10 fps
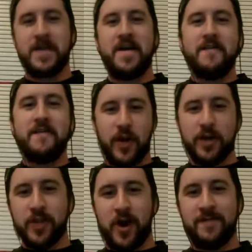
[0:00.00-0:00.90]

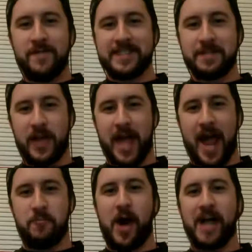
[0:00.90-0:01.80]
First offensive play I
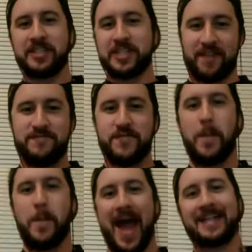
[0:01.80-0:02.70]
watch is a
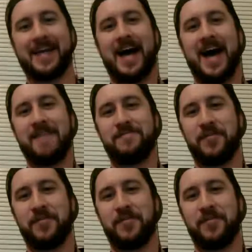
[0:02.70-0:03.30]
fullback dive for